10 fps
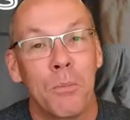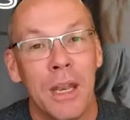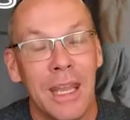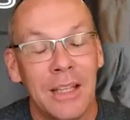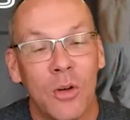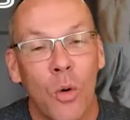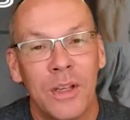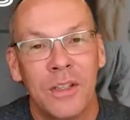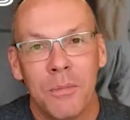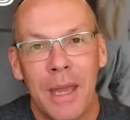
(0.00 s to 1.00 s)
But it's
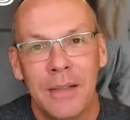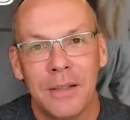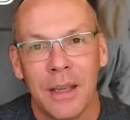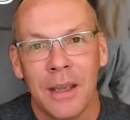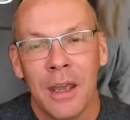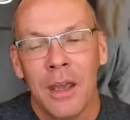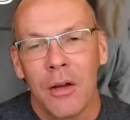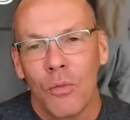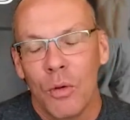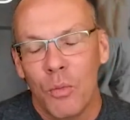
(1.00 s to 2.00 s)
always amazing
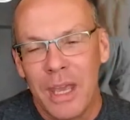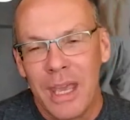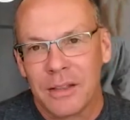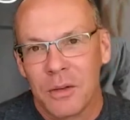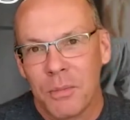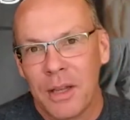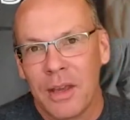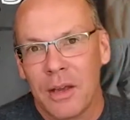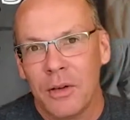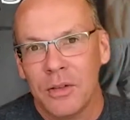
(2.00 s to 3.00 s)
when we get somebody
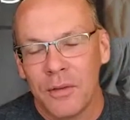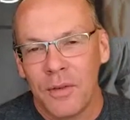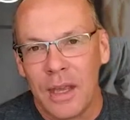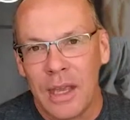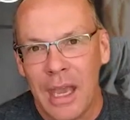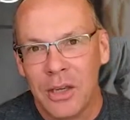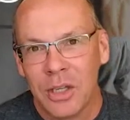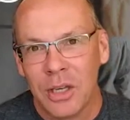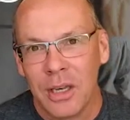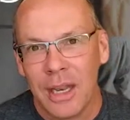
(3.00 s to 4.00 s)
that goes on
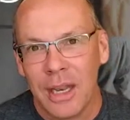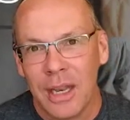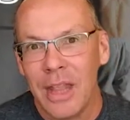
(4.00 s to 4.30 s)
vacation